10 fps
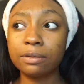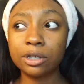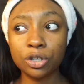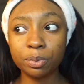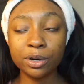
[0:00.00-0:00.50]
It
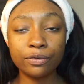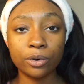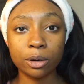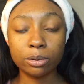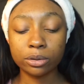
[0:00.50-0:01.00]
was super
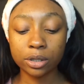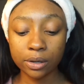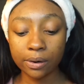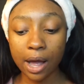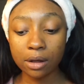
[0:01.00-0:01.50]
affordable, so
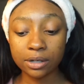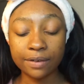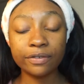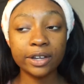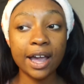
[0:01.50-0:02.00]
I'll
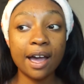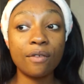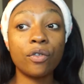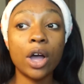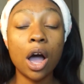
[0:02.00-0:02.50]
definitely
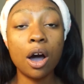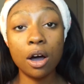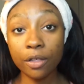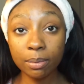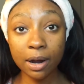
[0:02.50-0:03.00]
have
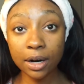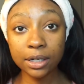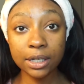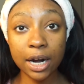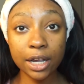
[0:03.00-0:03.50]
all the
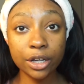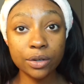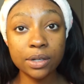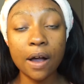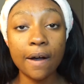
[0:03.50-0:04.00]
products that I
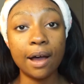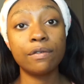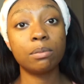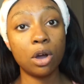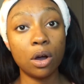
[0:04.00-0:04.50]
use. I'll
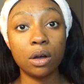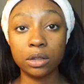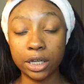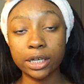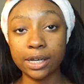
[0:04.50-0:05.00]
have them
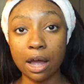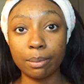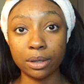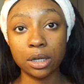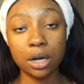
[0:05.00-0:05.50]
all linked
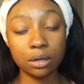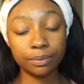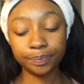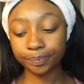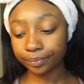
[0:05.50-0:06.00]
down below.
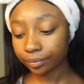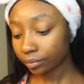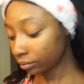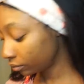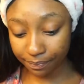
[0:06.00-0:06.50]

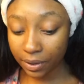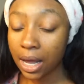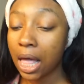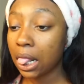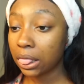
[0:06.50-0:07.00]

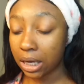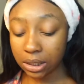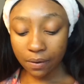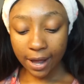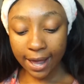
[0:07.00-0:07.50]

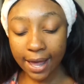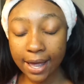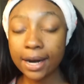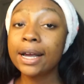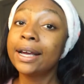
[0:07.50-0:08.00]
Let's go
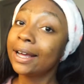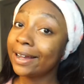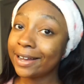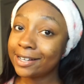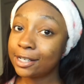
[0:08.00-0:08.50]
ahead
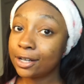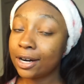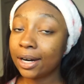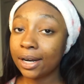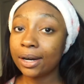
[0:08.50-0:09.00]
and get
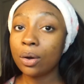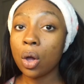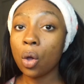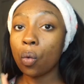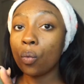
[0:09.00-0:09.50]
started
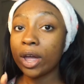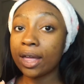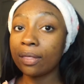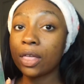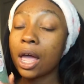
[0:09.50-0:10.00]

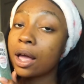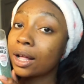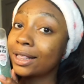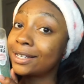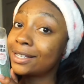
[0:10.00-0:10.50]
with
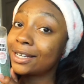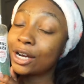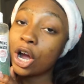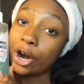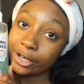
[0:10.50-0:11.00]

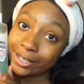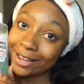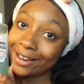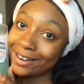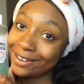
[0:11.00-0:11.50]
cleansing our
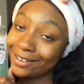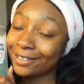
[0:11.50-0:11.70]
skin.